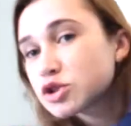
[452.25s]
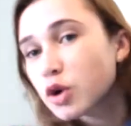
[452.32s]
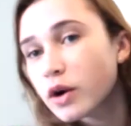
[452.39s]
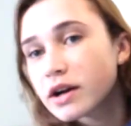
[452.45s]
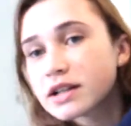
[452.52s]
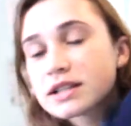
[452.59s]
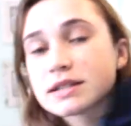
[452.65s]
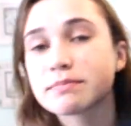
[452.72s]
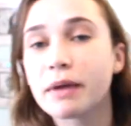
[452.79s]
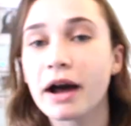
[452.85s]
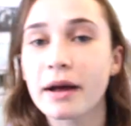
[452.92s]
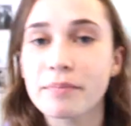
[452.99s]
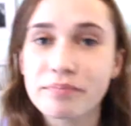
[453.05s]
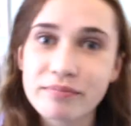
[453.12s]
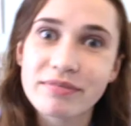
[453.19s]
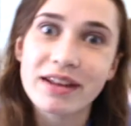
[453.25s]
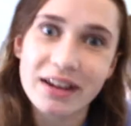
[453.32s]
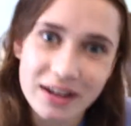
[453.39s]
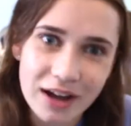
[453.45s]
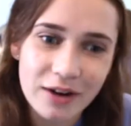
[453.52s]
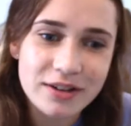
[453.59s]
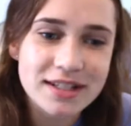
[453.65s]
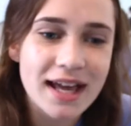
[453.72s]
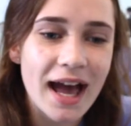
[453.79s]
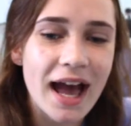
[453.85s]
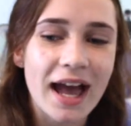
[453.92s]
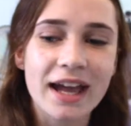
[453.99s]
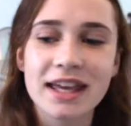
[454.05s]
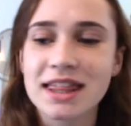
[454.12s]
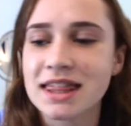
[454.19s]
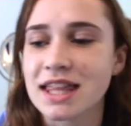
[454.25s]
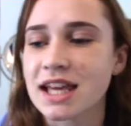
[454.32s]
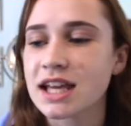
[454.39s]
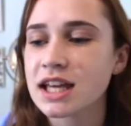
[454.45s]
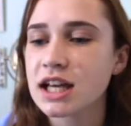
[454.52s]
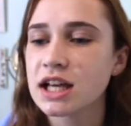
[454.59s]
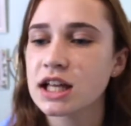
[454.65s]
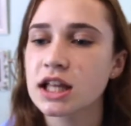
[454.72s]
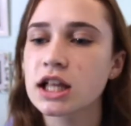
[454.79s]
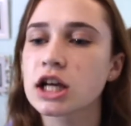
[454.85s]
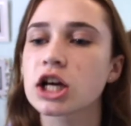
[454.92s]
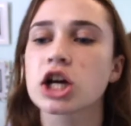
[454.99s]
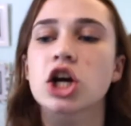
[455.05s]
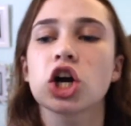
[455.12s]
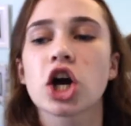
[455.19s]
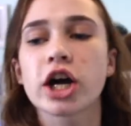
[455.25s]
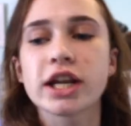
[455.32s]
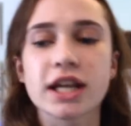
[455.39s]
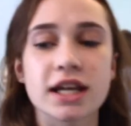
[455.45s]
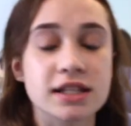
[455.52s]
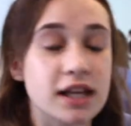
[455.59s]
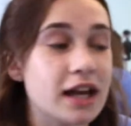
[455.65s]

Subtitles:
shorts, but no tag. Thank goodness.